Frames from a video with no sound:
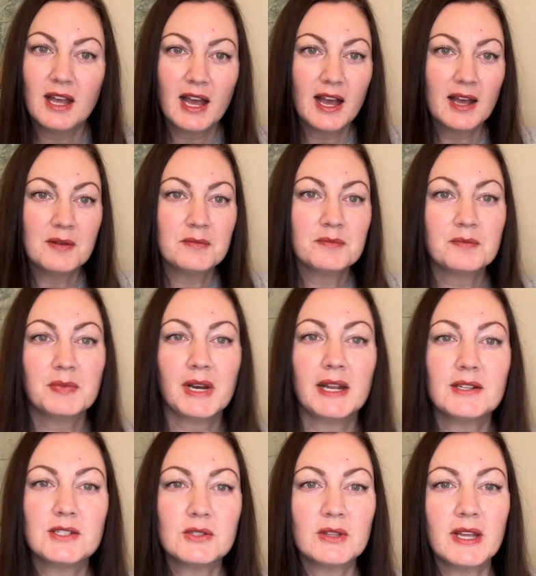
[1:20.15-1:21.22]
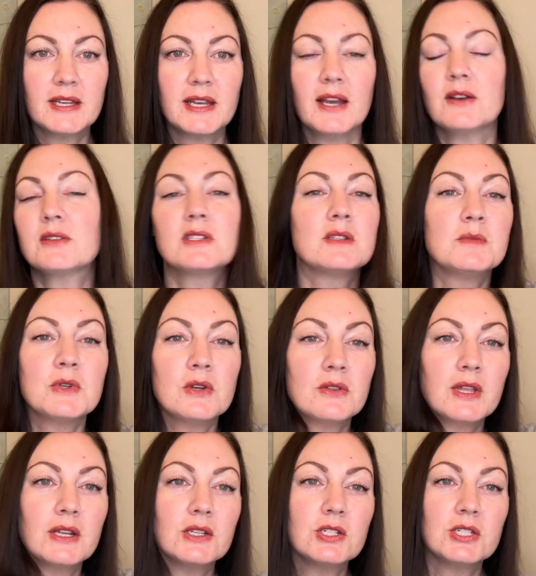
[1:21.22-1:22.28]
But I do like how smooth
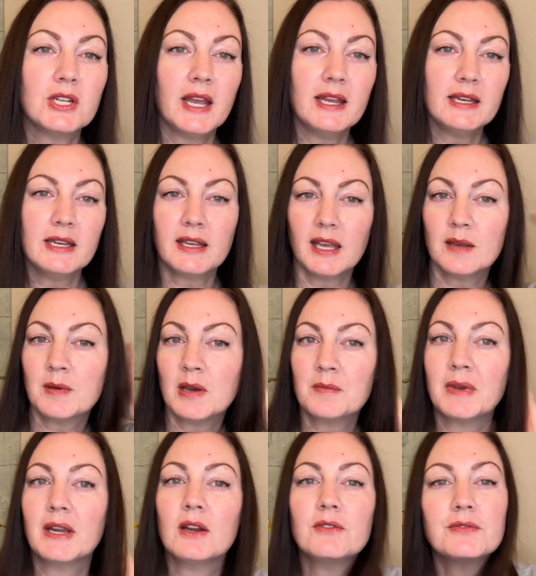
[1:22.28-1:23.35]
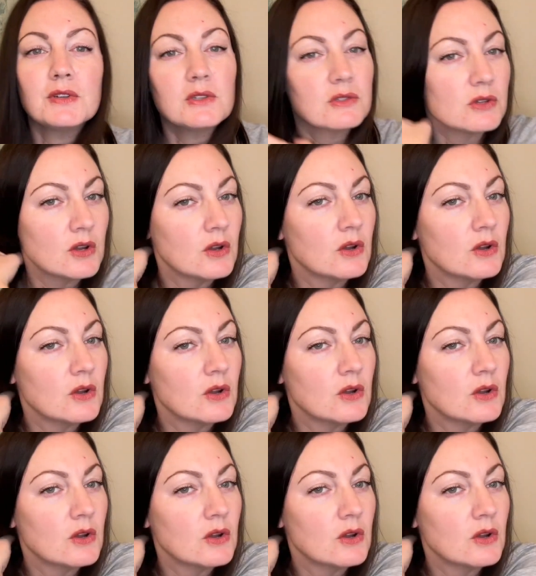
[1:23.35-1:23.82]
and shiny it came out. My hair feels